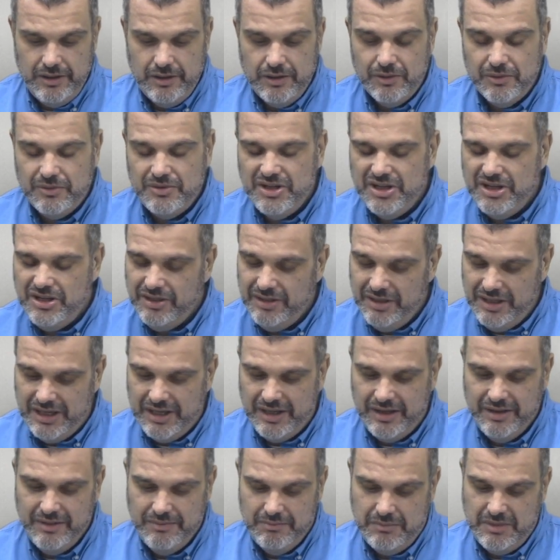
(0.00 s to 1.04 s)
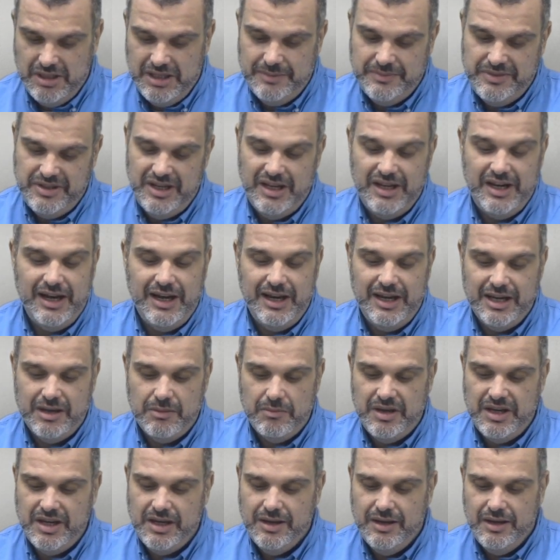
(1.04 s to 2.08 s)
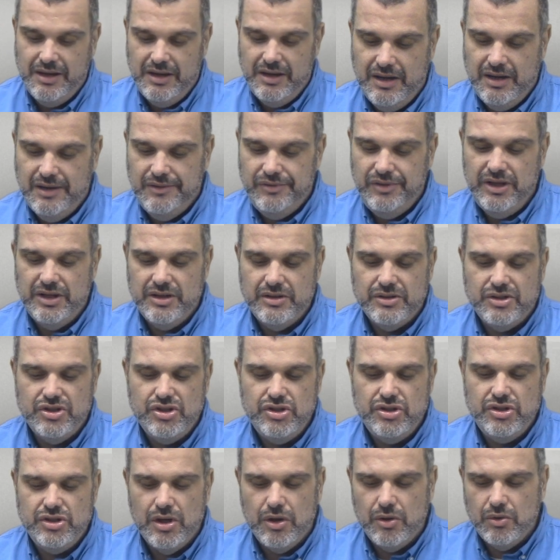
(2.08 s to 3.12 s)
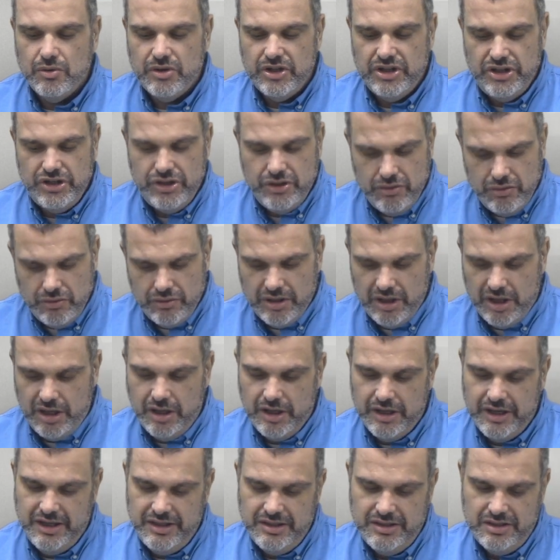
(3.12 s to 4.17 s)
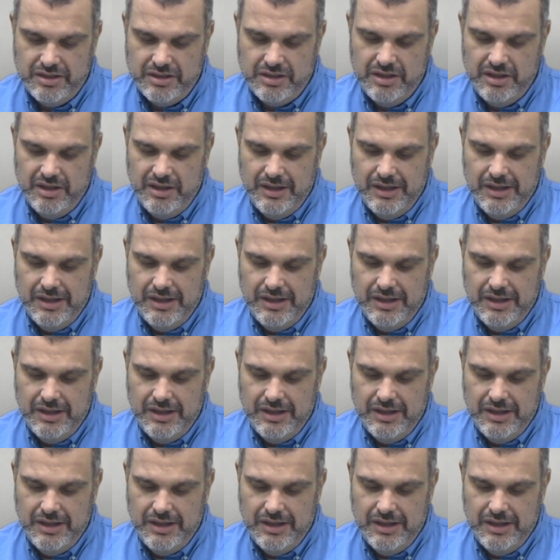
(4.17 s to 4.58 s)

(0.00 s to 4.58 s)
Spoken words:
Oh, good, Mom said, eyeing me. They're so cute, August.